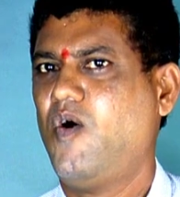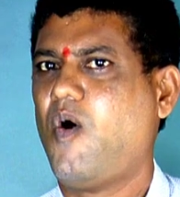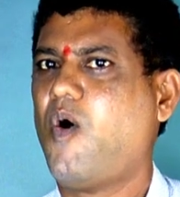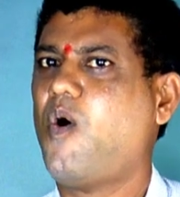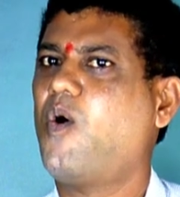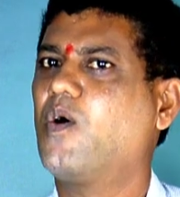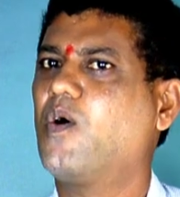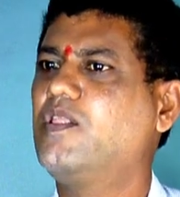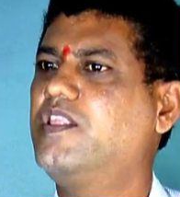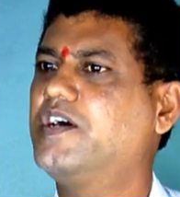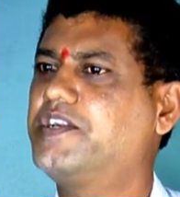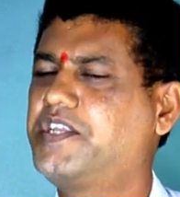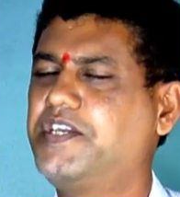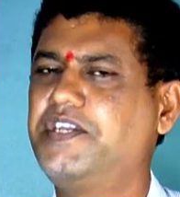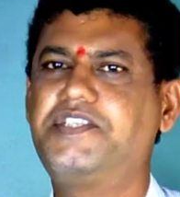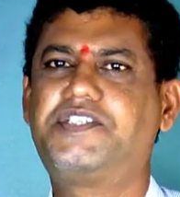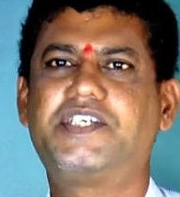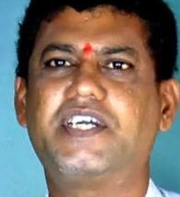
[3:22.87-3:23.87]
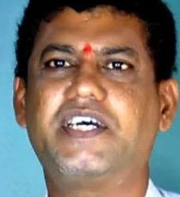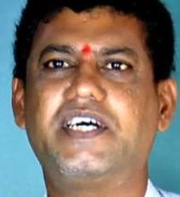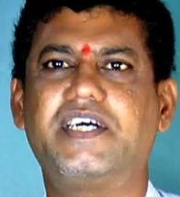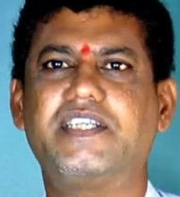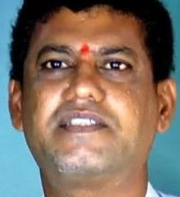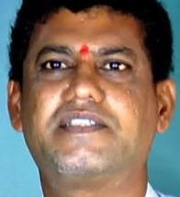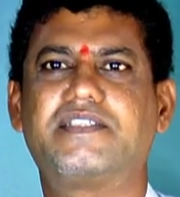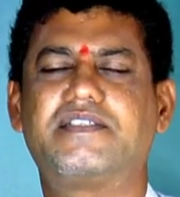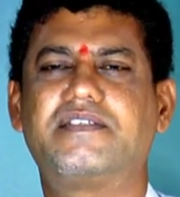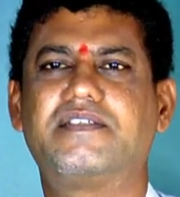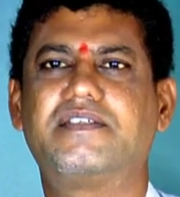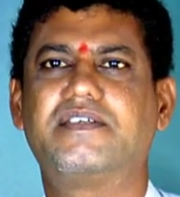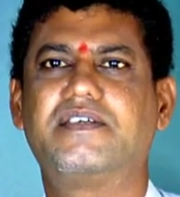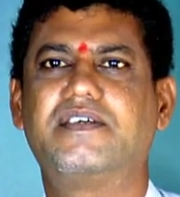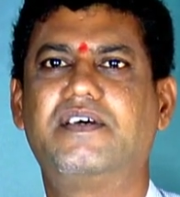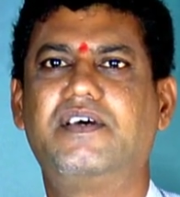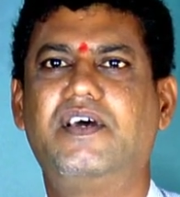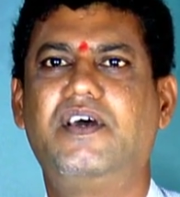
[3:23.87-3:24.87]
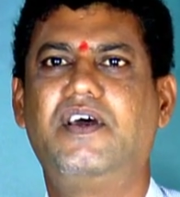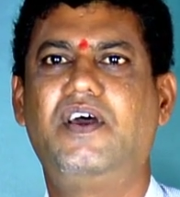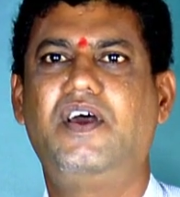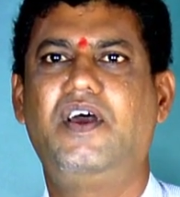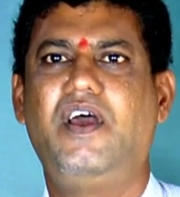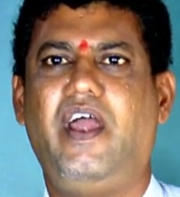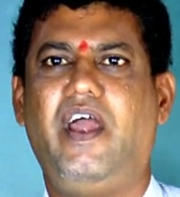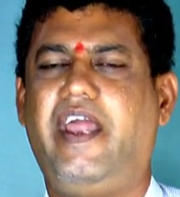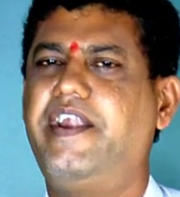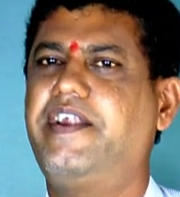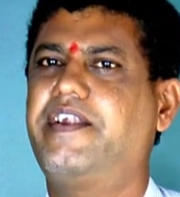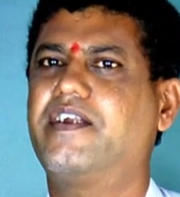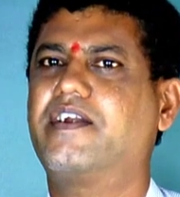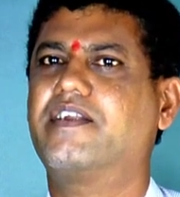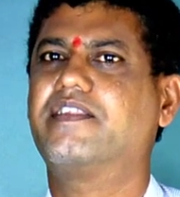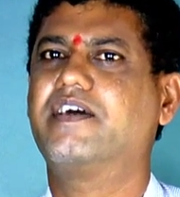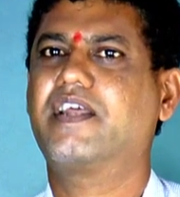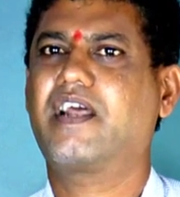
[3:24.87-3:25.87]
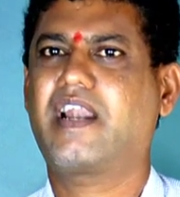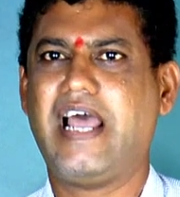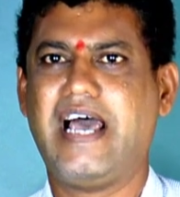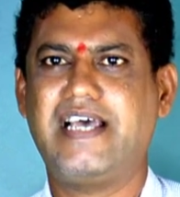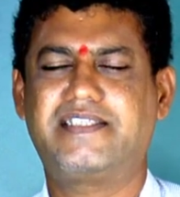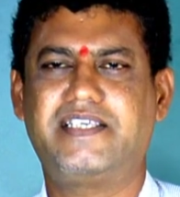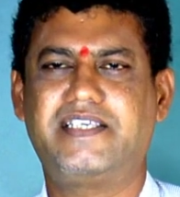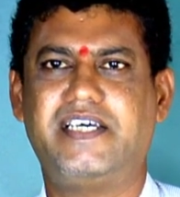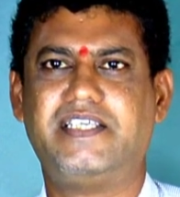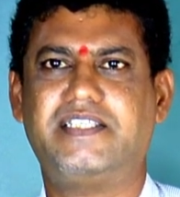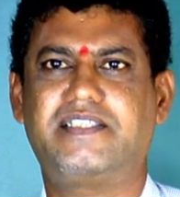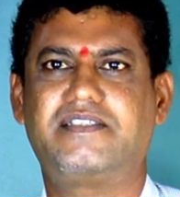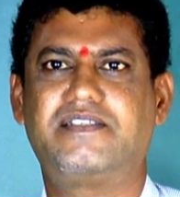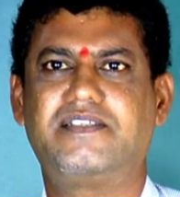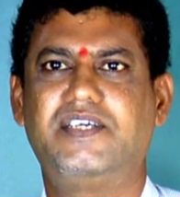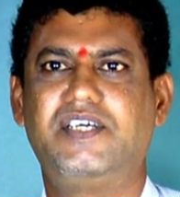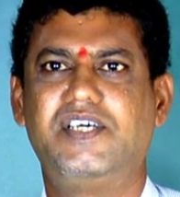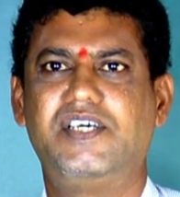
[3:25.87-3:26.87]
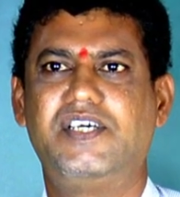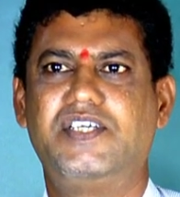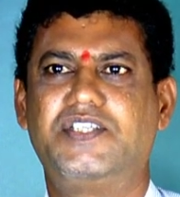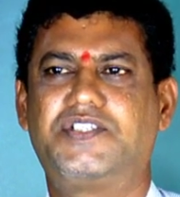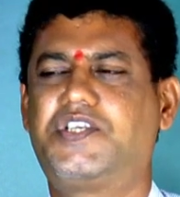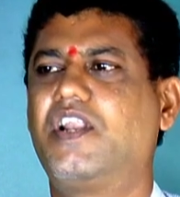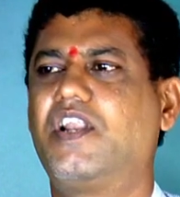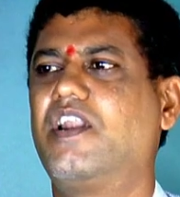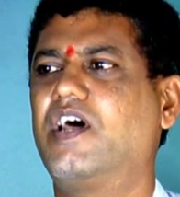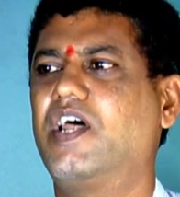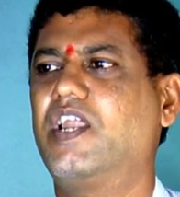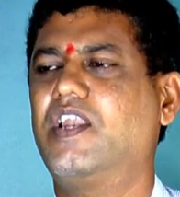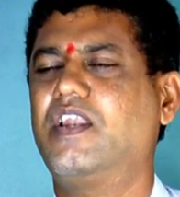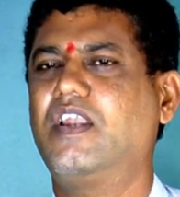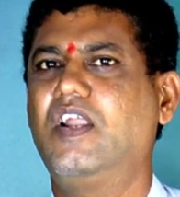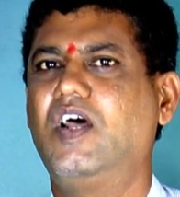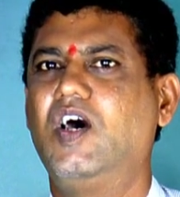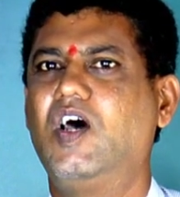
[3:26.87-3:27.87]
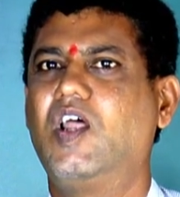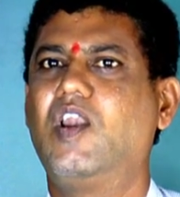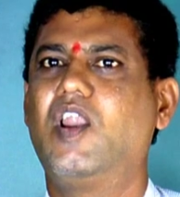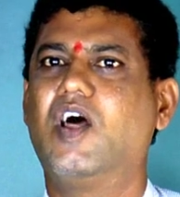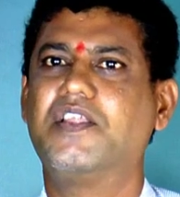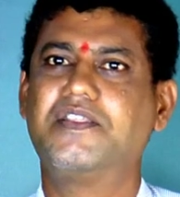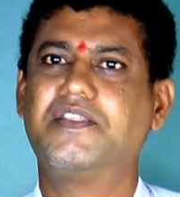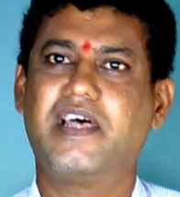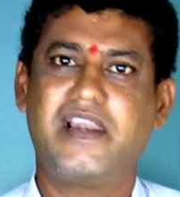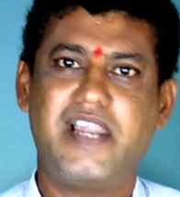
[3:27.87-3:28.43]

All the teachers entered their classes. Children learned the